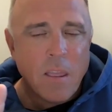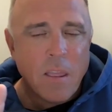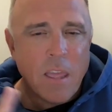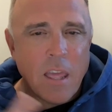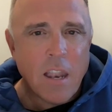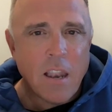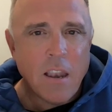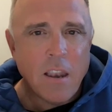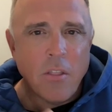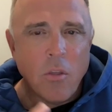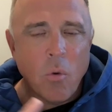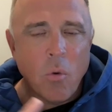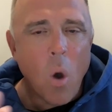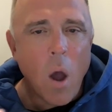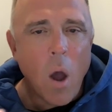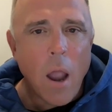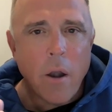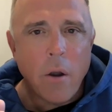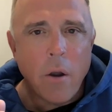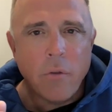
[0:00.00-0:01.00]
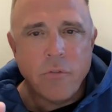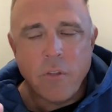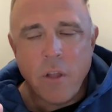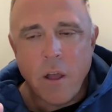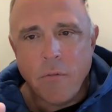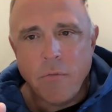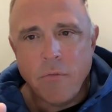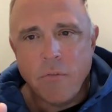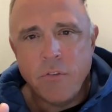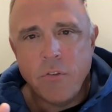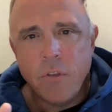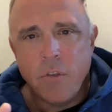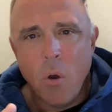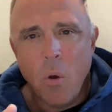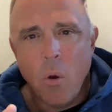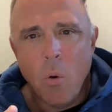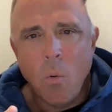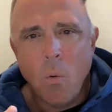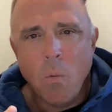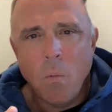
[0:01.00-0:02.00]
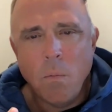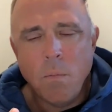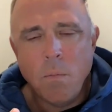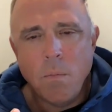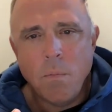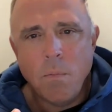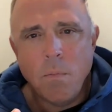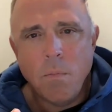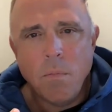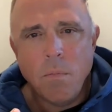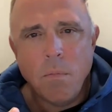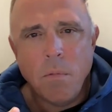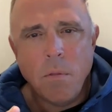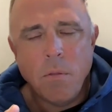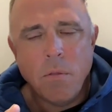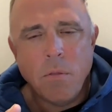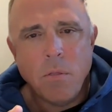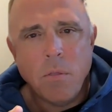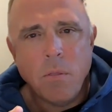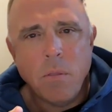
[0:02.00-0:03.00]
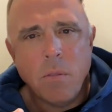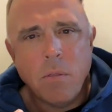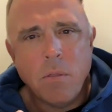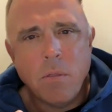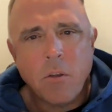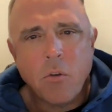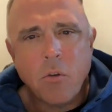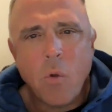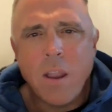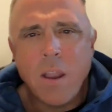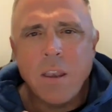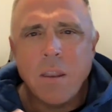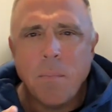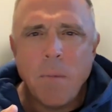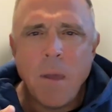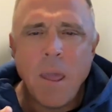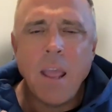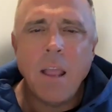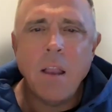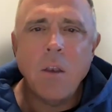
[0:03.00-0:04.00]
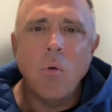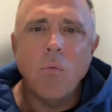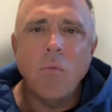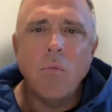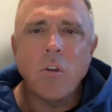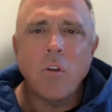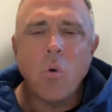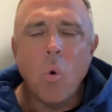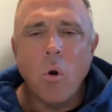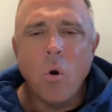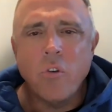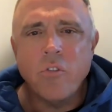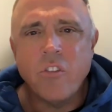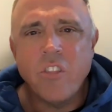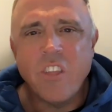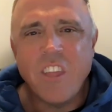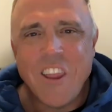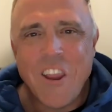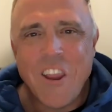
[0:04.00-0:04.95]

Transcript: get into the wire stuff. So the great debate over the course of the